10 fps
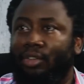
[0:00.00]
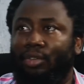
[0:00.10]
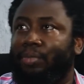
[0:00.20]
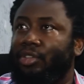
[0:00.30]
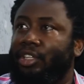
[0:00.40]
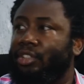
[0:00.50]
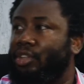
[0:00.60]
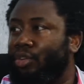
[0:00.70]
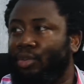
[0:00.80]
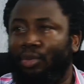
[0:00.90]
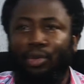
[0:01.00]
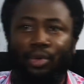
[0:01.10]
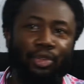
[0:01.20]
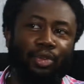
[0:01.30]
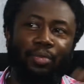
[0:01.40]
You could project your logo,
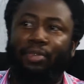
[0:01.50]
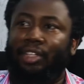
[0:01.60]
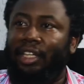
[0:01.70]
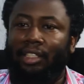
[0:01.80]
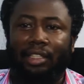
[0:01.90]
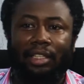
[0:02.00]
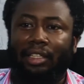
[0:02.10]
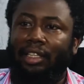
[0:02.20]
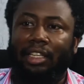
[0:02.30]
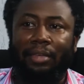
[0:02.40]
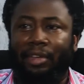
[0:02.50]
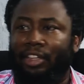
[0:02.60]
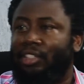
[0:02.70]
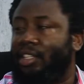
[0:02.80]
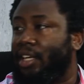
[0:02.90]
you could project
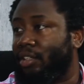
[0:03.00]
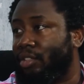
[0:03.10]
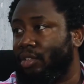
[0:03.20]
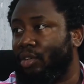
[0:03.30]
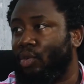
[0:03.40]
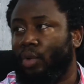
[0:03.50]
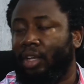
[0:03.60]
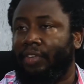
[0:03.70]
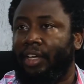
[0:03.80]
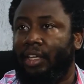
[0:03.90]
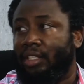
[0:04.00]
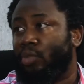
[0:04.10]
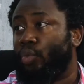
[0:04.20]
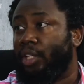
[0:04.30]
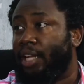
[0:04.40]
image, text, or whatever it is
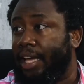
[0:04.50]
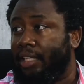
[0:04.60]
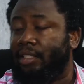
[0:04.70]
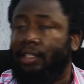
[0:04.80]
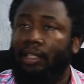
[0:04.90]
with light.